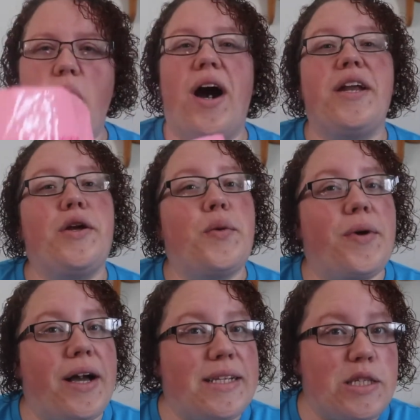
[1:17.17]
I know
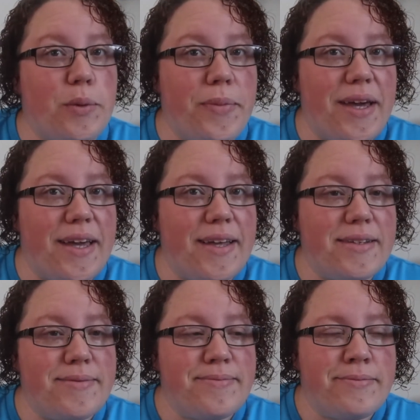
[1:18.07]
why it's so big.
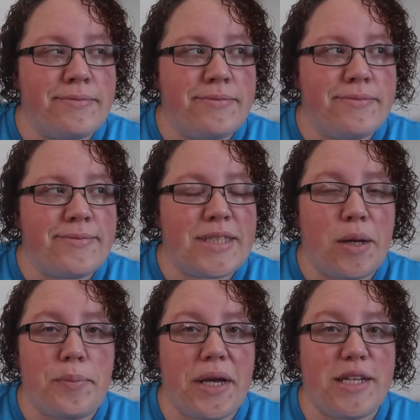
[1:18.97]

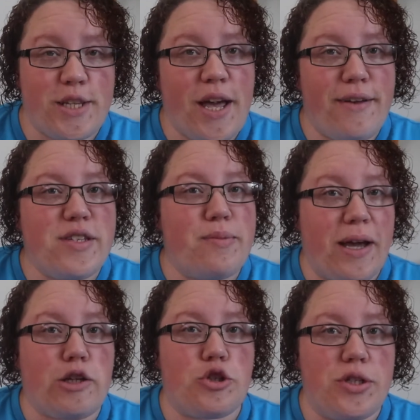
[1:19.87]
Because I have some
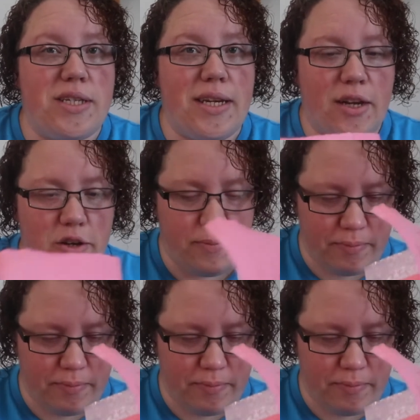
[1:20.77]
extras in here.